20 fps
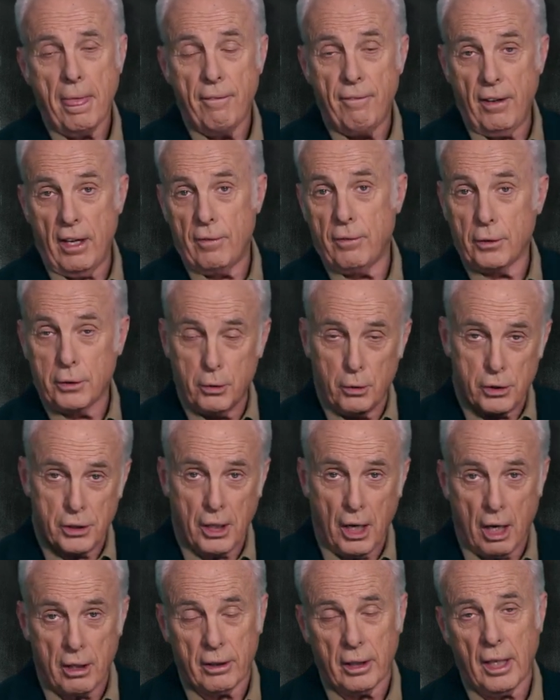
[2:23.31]
faithful to his
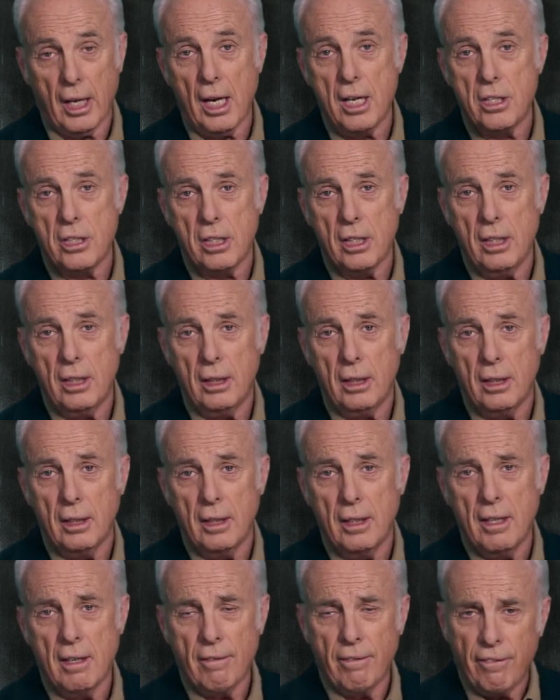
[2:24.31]
congregation,
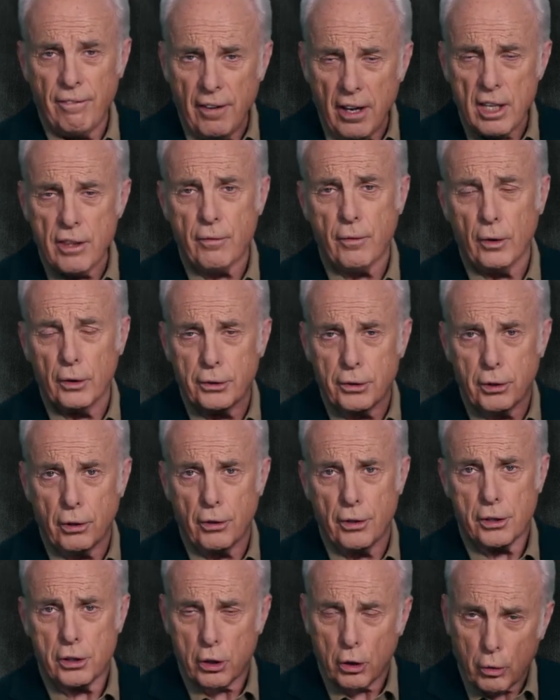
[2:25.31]
faithful
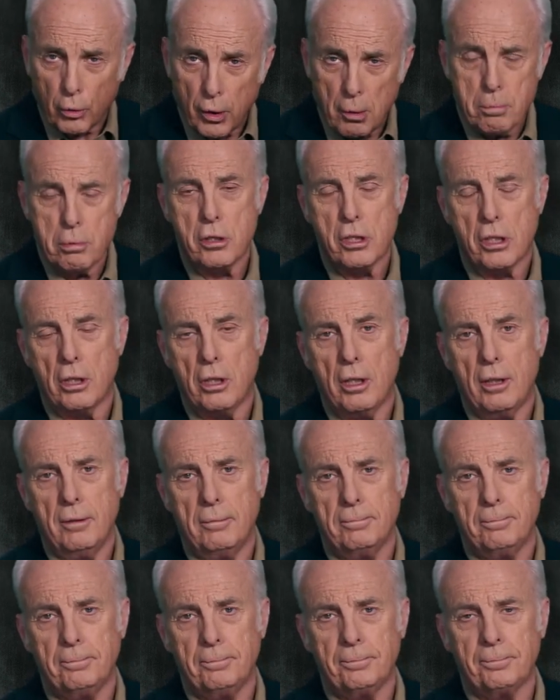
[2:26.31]
to the Scripture.
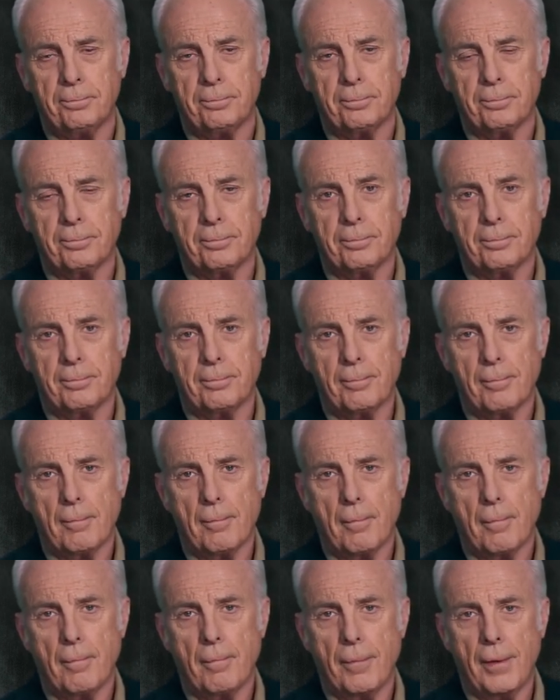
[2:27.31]

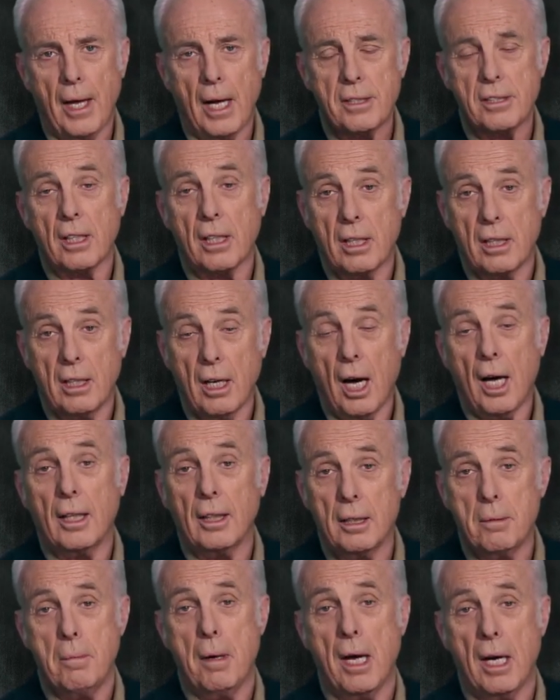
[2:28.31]
That's a
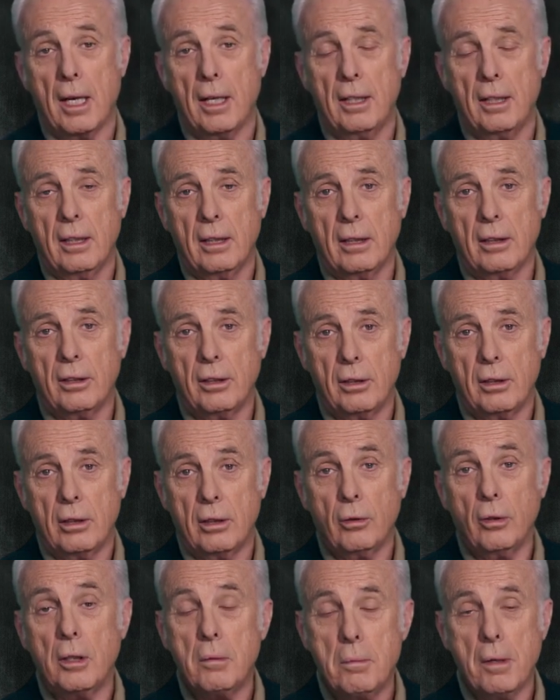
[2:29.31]
godly man
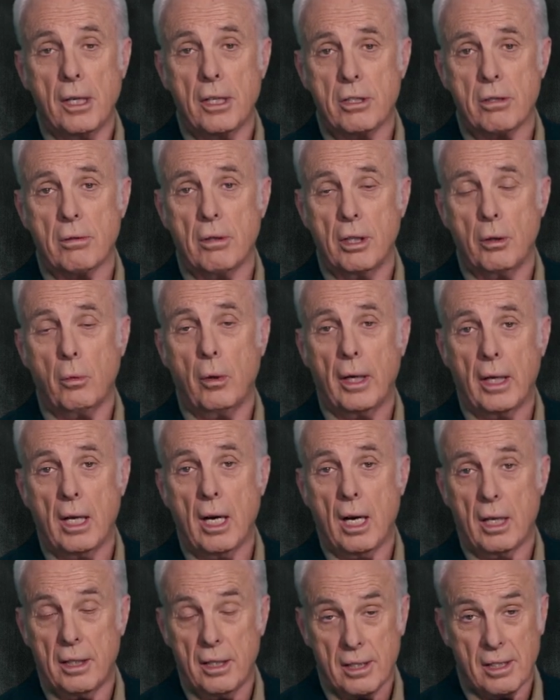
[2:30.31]
doing ministry the way
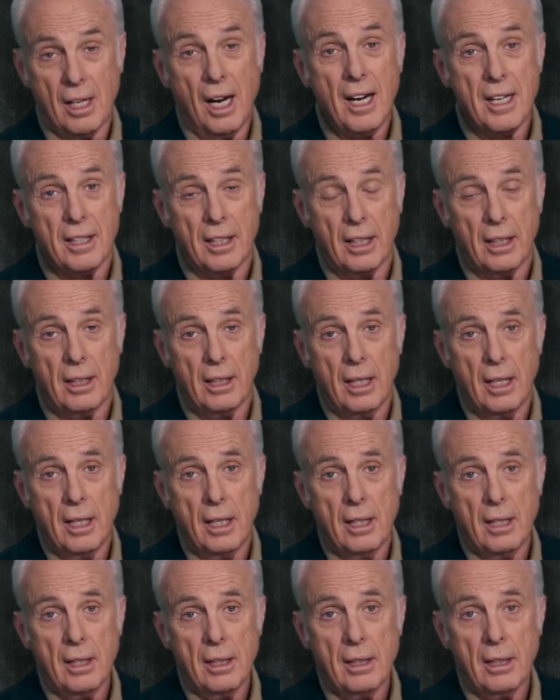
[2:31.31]
God designed it,
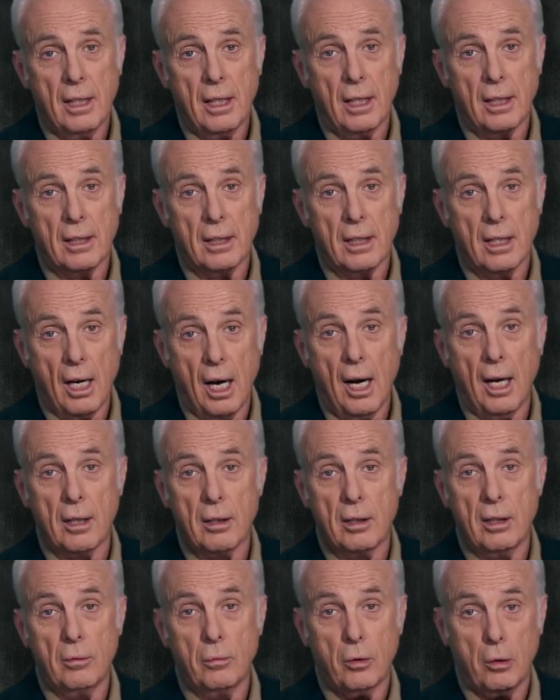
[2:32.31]
and
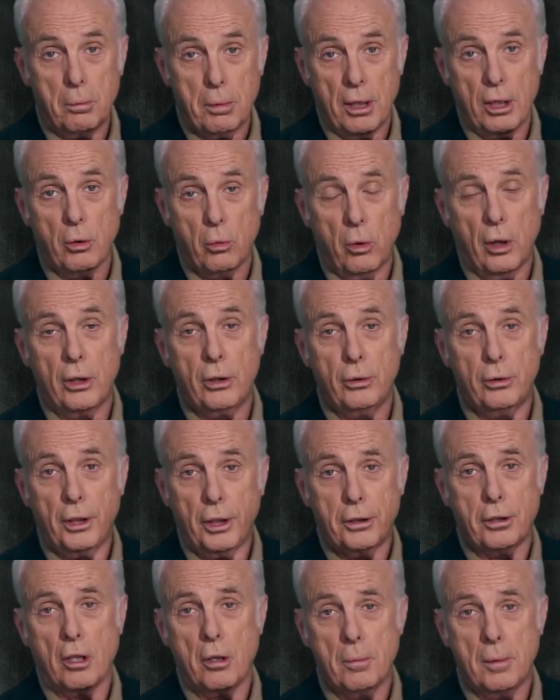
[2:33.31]
God will be the one who
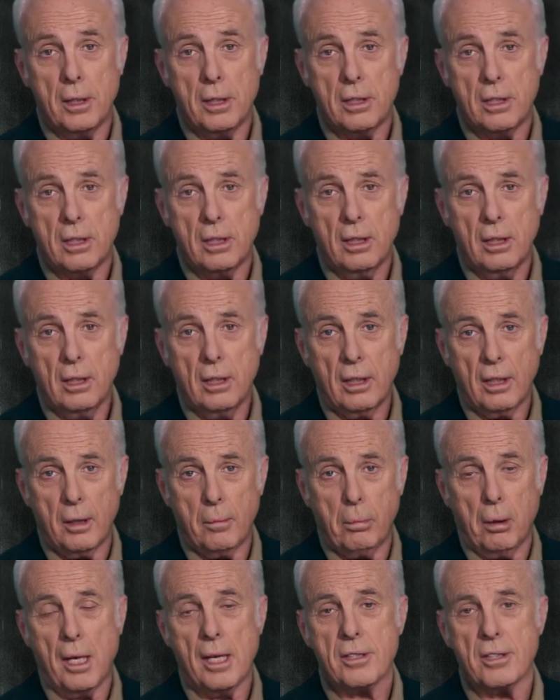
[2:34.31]
determines
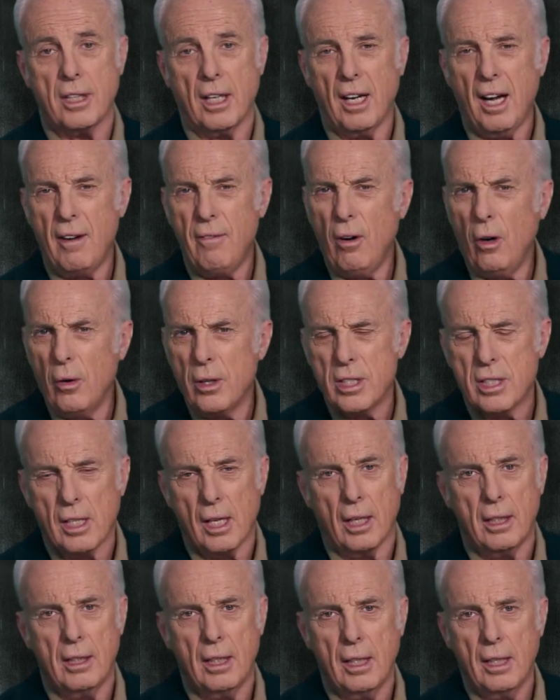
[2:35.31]
the blessing. I've always
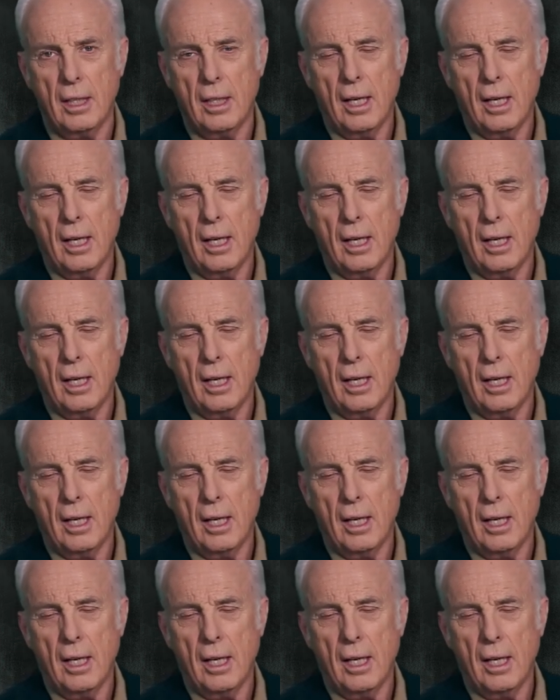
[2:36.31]
said